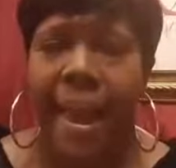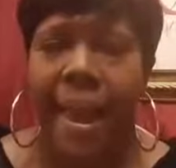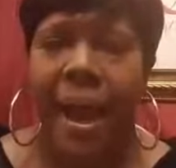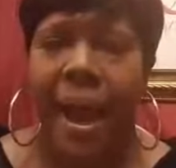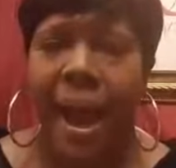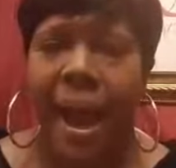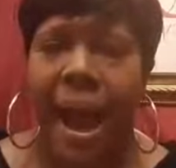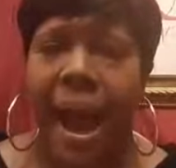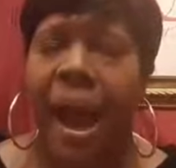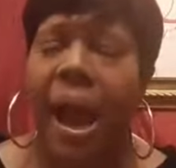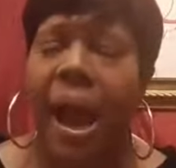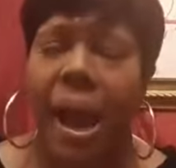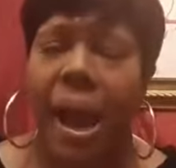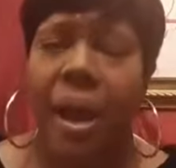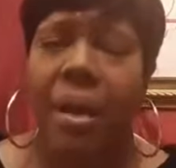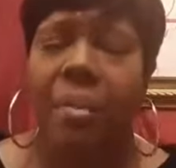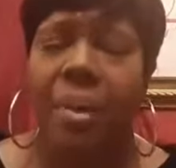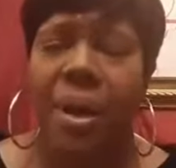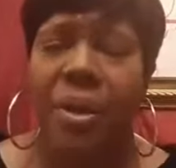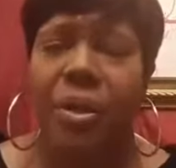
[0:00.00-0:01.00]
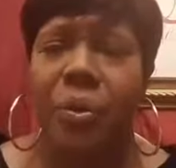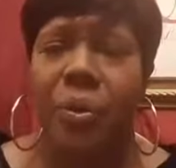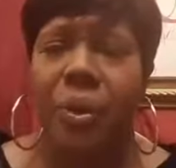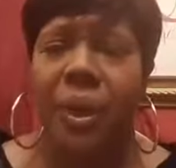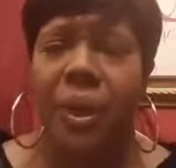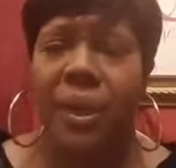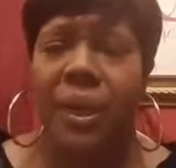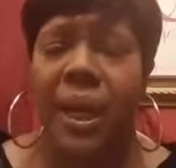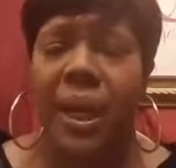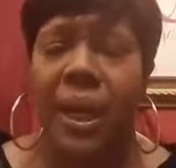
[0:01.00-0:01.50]
How am I
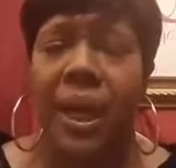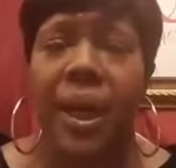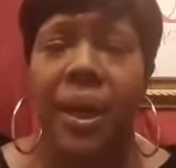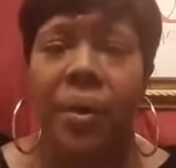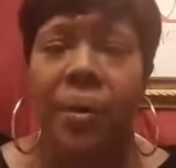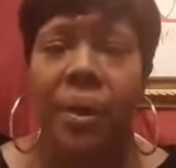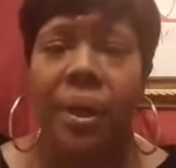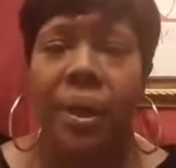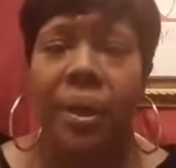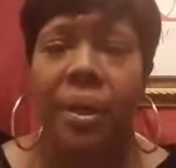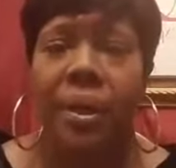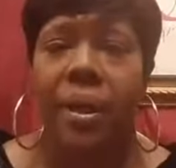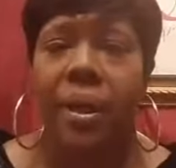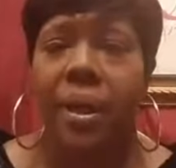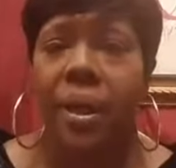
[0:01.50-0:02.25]
doing in that area?